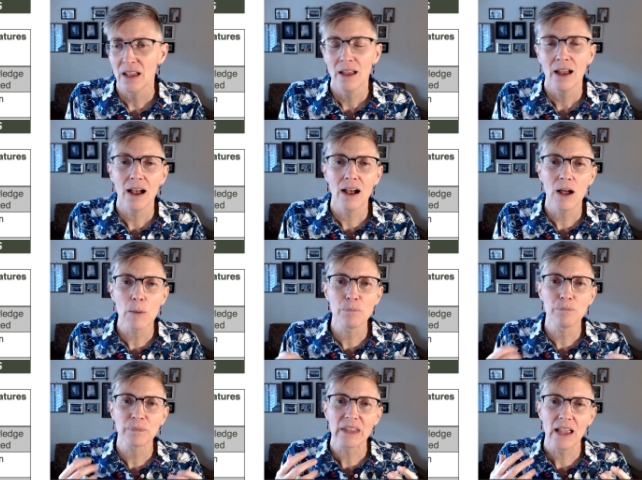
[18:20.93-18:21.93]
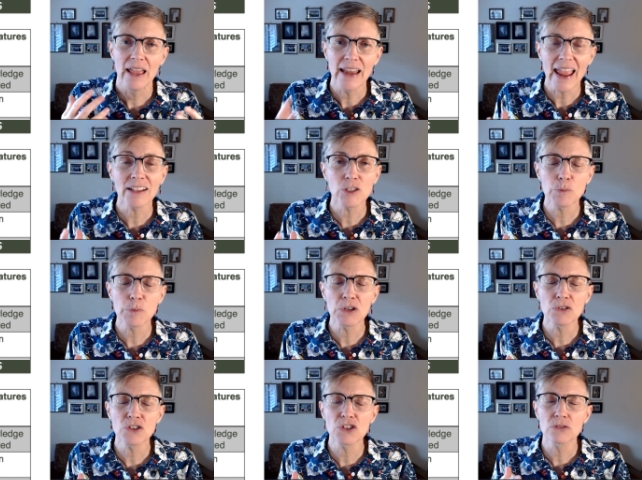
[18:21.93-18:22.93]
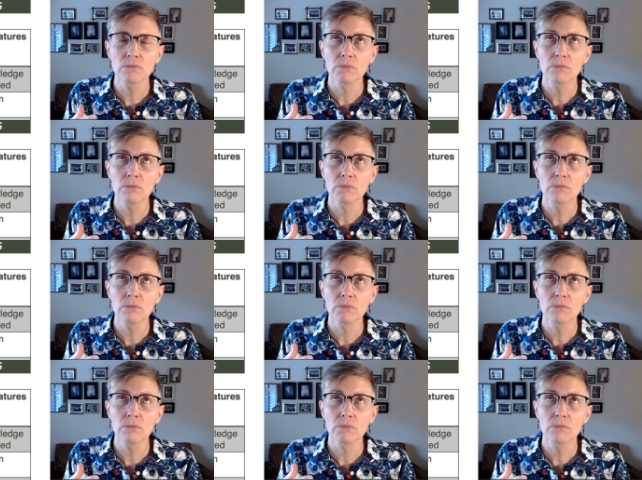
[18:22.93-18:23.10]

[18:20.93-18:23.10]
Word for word: Um, and experts